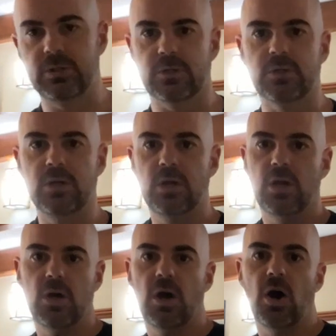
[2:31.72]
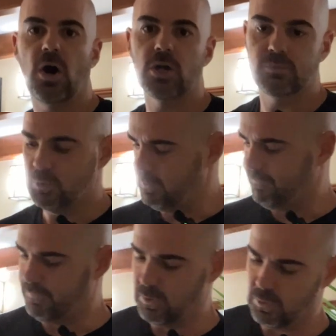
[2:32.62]
your hardwood
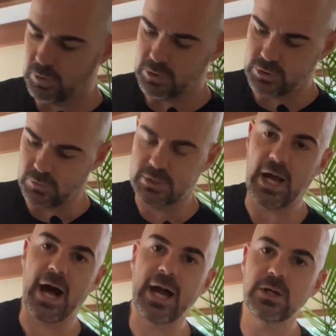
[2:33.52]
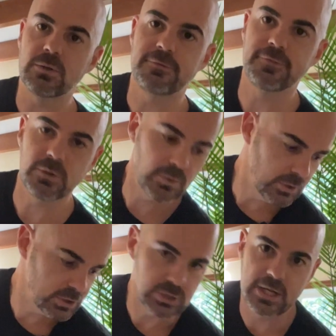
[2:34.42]
floors or tile
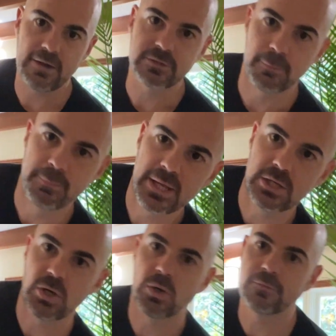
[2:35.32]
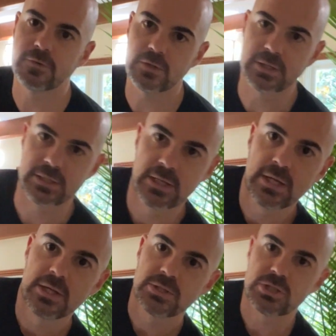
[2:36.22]
floors, and you have to bend over and
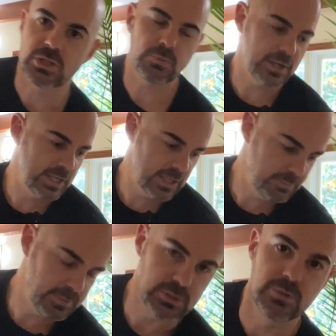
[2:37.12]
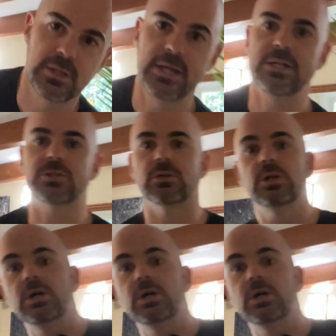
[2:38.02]
scrape and do this, or